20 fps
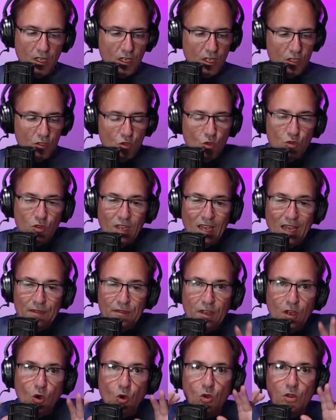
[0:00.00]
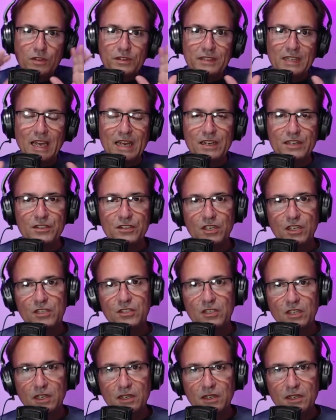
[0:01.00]
So you have the whole entire
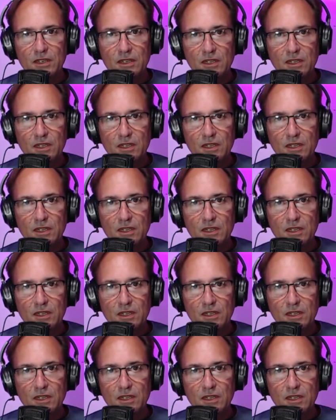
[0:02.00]
system